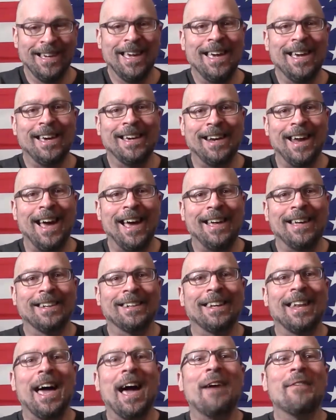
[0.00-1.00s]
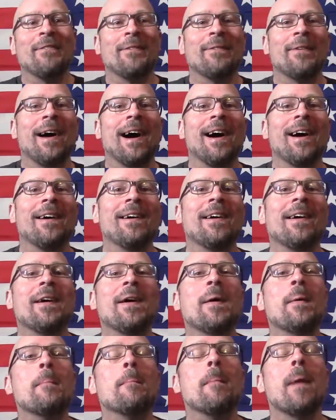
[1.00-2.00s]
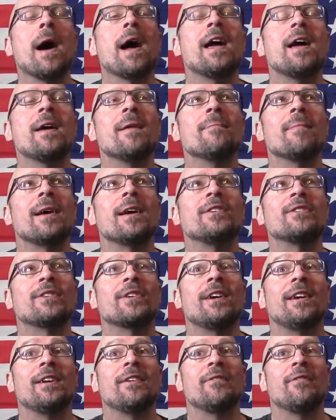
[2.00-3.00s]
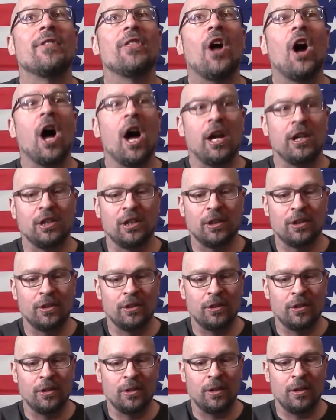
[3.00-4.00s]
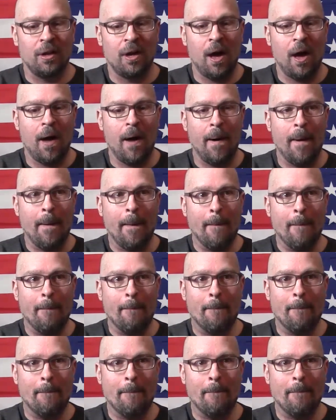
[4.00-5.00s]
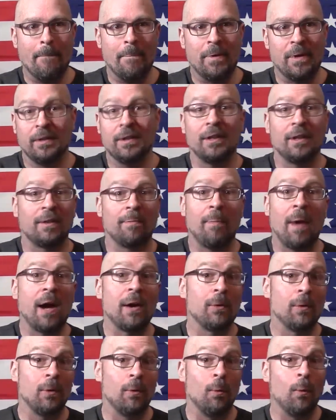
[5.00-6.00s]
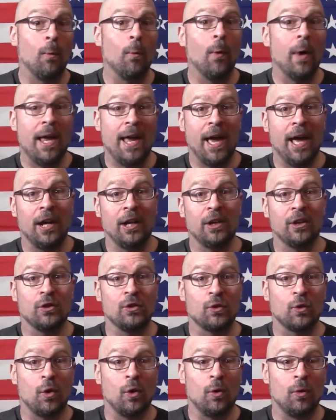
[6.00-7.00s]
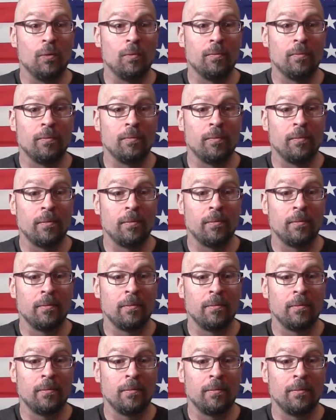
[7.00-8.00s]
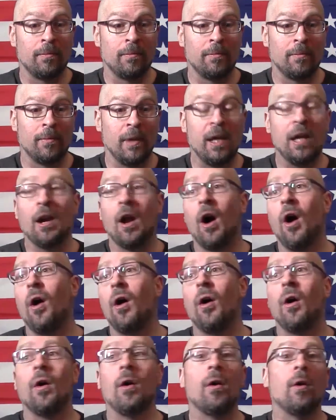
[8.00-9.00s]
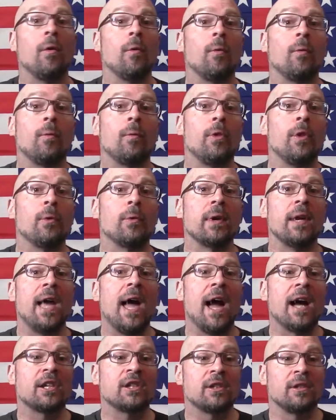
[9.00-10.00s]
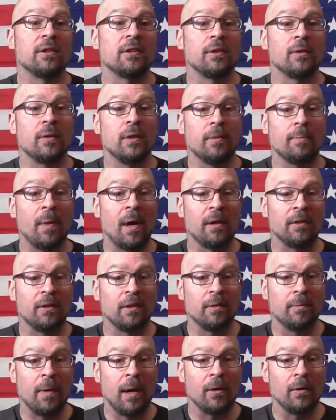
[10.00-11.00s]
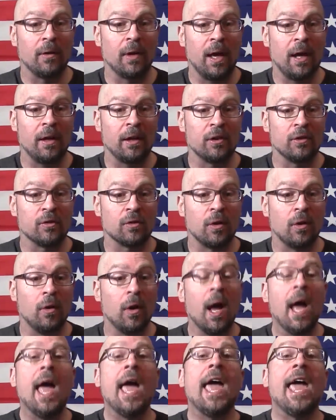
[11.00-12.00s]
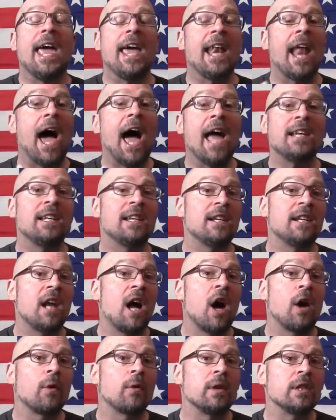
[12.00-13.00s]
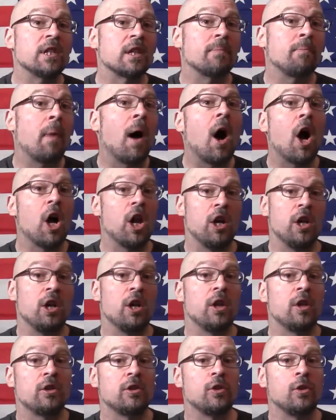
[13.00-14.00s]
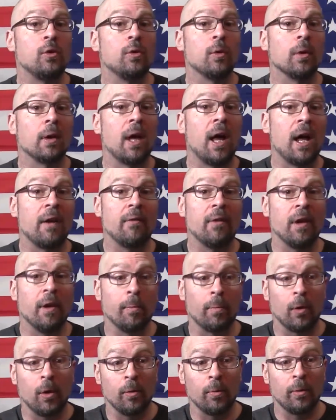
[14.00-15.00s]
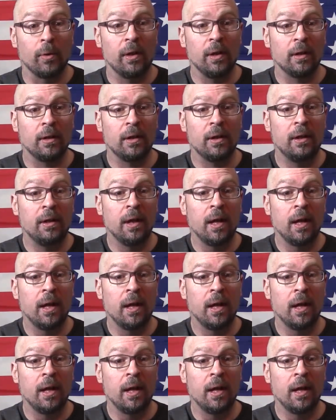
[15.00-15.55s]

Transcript: And I can laugh about my train of thought because it spiraled way out of control. The reactions, the responses spiraled out of control. And I did not respond to a lot of it appropriately.